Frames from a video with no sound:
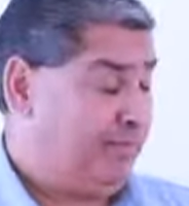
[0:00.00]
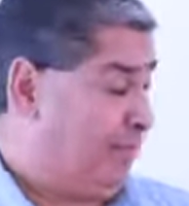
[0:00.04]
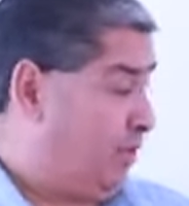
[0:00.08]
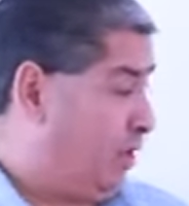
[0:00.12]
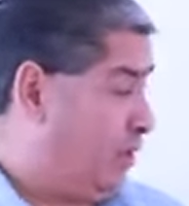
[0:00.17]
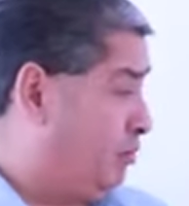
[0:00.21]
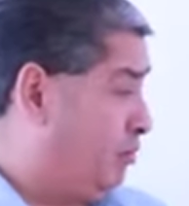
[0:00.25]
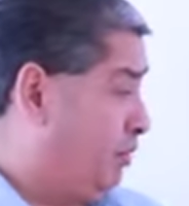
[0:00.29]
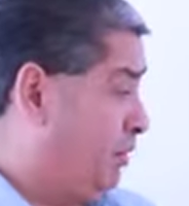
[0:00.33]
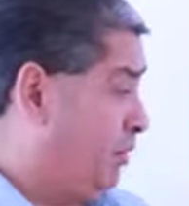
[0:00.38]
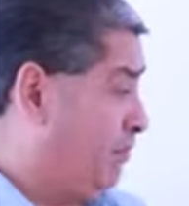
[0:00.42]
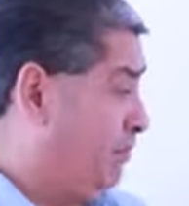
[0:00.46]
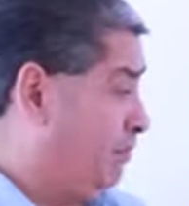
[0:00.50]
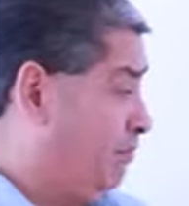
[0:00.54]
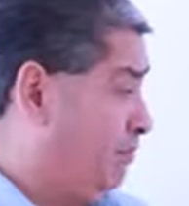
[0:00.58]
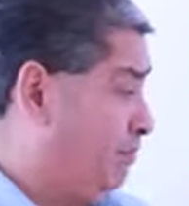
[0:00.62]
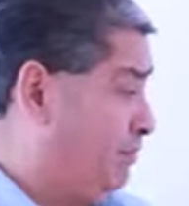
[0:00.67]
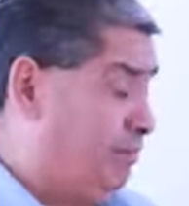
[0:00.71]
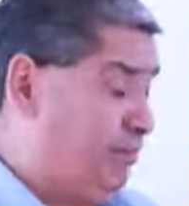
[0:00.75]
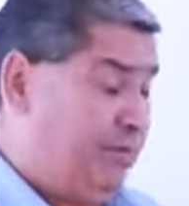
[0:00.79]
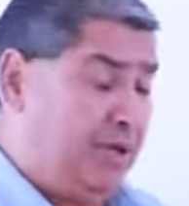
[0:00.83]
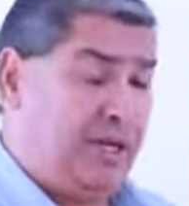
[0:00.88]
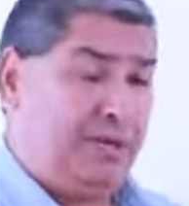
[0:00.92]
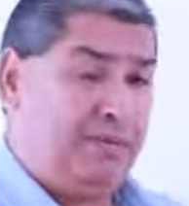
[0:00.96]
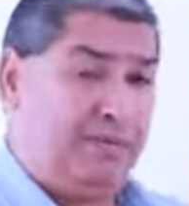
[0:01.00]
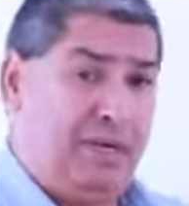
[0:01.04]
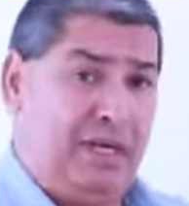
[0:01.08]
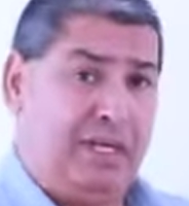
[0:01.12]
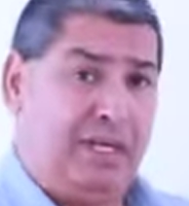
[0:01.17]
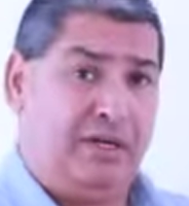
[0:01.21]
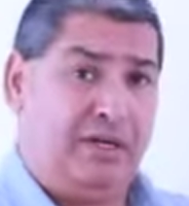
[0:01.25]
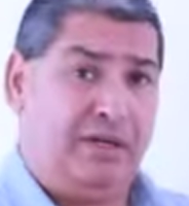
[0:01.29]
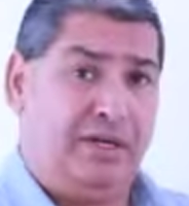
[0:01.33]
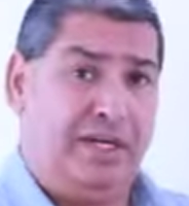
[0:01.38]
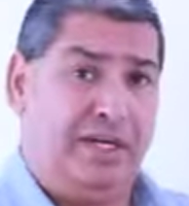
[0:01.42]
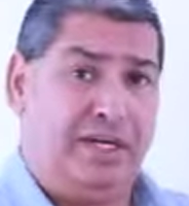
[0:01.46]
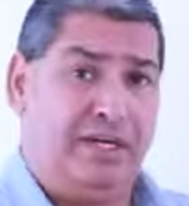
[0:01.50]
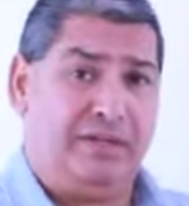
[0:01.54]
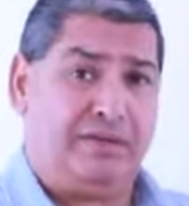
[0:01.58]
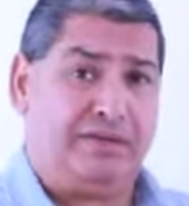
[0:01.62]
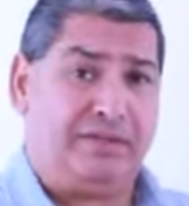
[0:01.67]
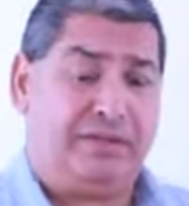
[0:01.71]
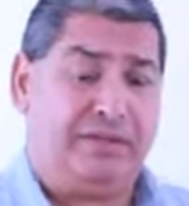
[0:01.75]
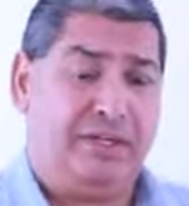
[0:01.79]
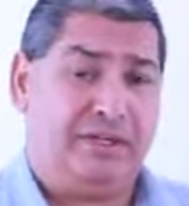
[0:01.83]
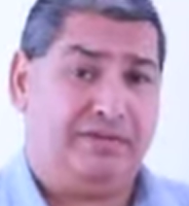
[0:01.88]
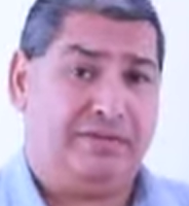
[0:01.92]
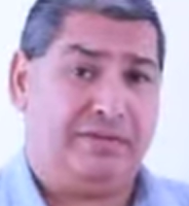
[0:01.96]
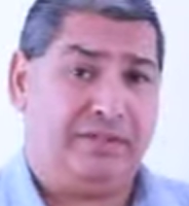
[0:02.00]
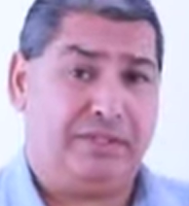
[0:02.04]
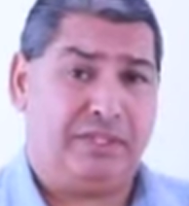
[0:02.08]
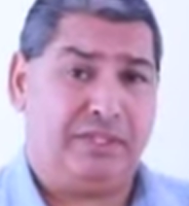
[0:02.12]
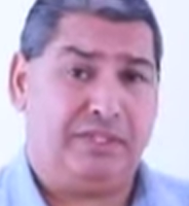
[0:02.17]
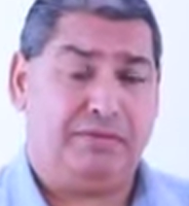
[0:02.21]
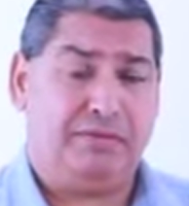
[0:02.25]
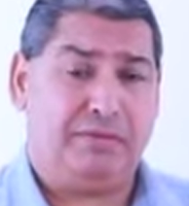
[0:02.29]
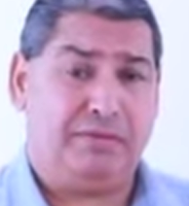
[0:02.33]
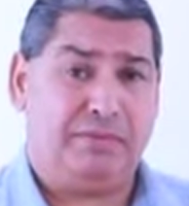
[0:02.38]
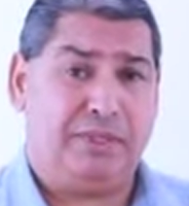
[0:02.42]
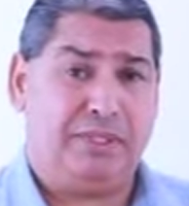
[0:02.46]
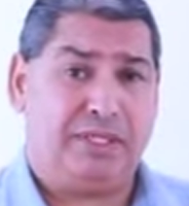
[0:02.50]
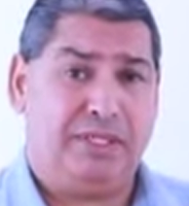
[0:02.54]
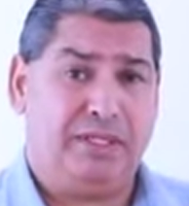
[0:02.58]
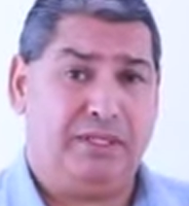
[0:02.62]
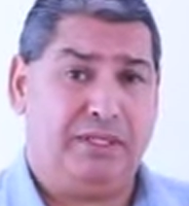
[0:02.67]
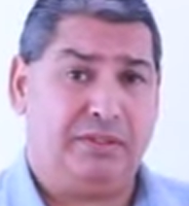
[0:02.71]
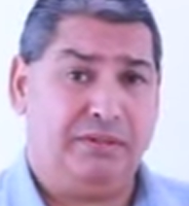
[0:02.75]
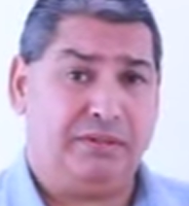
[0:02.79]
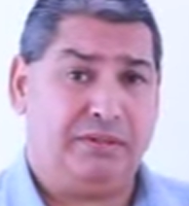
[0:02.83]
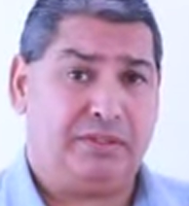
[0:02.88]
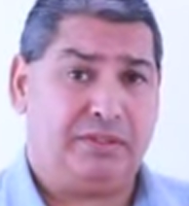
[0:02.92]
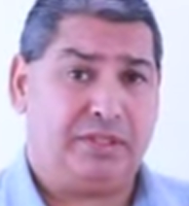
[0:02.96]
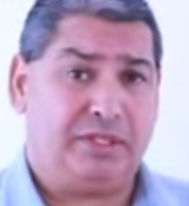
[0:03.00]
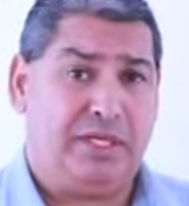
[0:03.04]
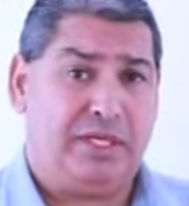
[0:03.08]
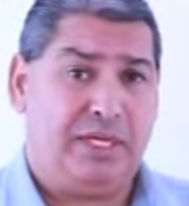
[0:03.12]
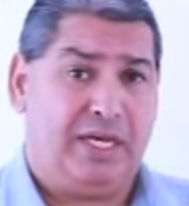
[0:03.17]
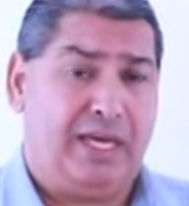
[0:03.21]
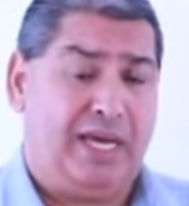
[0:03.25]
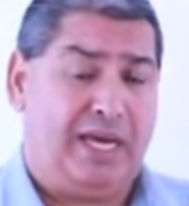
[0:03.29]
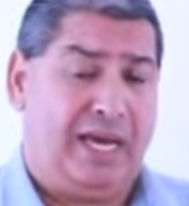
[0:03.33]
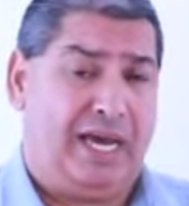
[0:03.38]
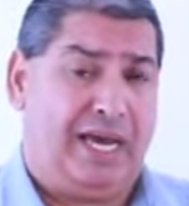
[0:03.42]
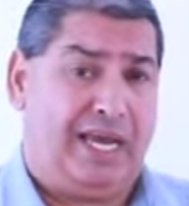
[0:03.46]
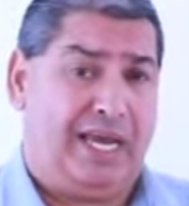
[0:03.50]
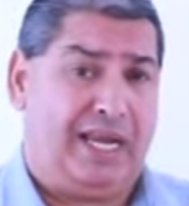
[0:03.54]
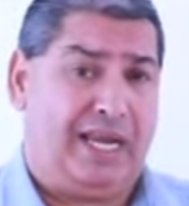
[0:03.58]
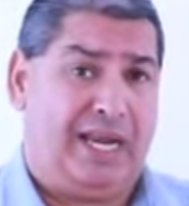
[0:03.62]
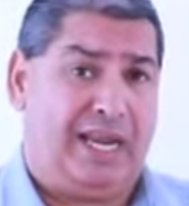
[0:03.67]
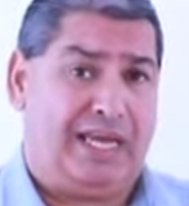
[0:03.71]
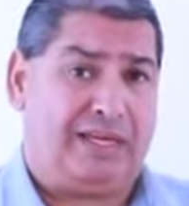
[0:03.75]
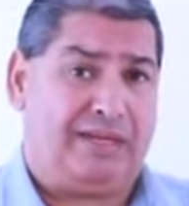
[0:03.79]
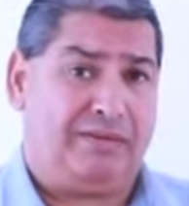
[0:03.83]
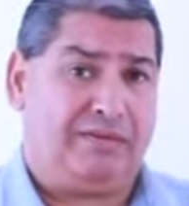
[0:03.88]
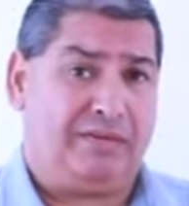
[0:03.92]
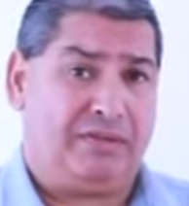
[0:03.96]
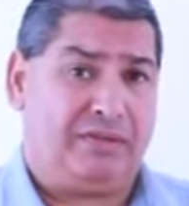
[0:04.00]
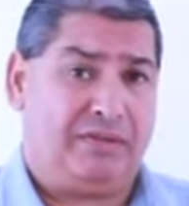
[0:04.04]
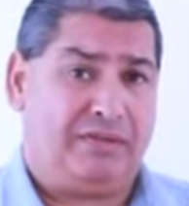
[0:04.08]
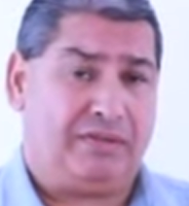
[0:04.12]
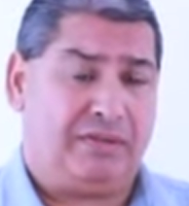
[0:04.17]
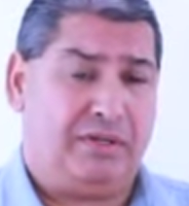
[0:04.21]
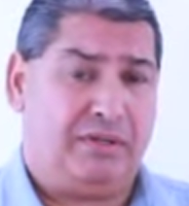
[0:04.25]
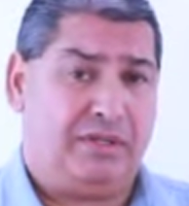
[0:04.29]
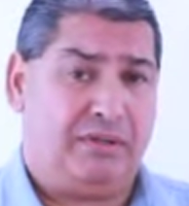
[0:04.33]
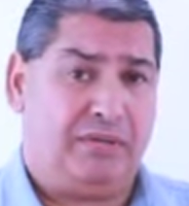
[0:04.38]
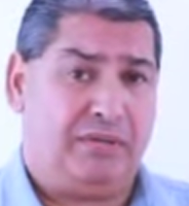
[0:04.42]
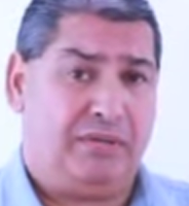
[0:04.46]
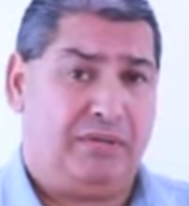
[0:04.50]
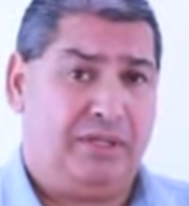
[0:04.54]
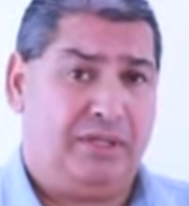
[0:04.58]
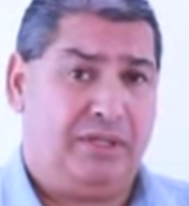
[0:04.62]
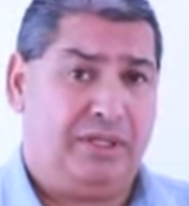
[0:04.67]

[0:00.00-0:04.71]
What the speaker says: Because what you've fundamentally got here are three different systems being used and lack of control.